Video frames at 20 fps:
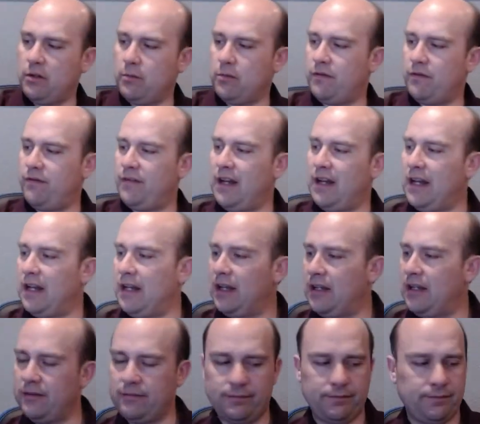number
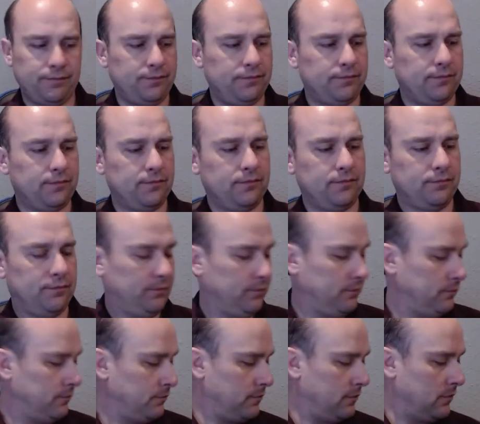
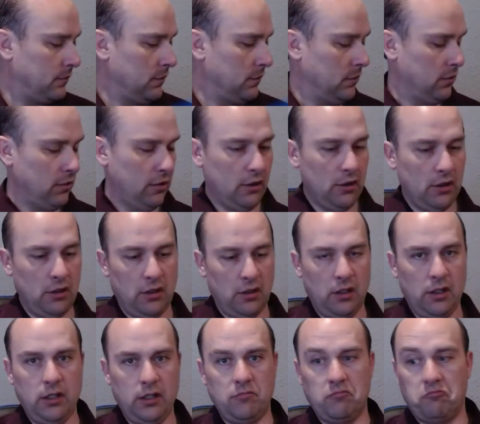five. All
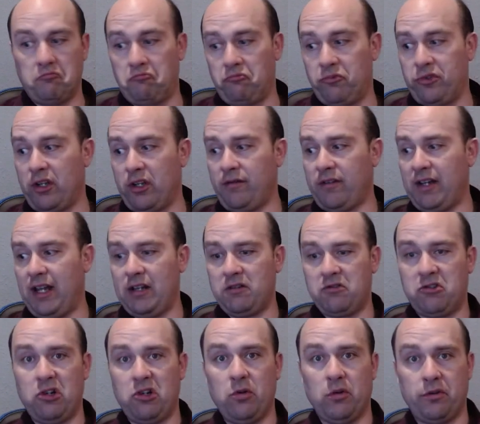right. So I've
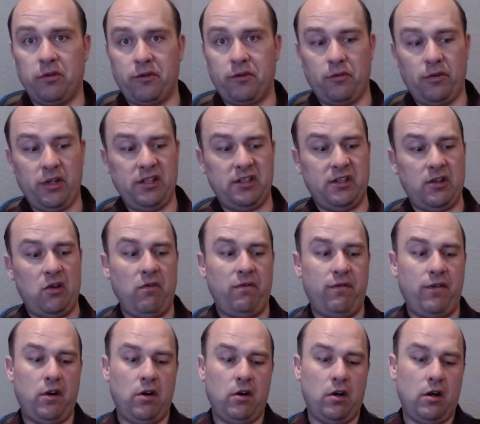got two or three so
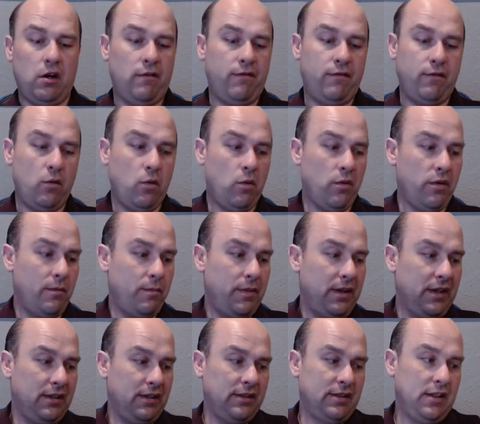far for the
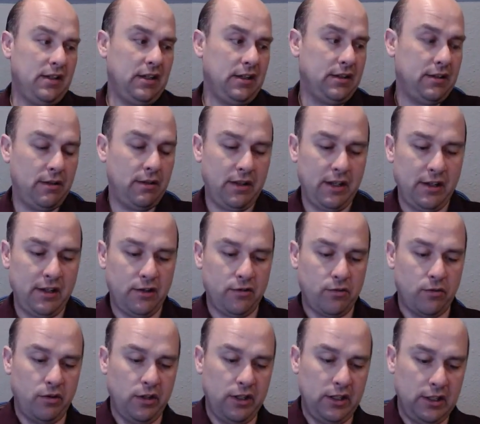PC. So that is
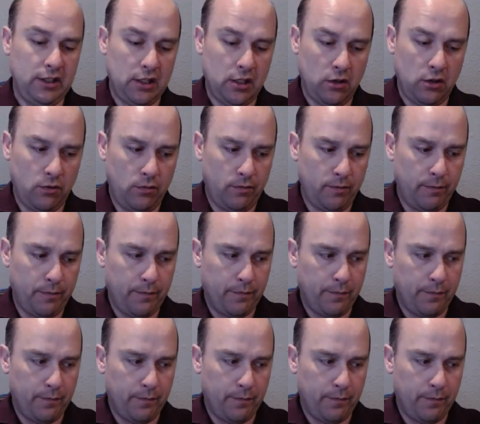really dope.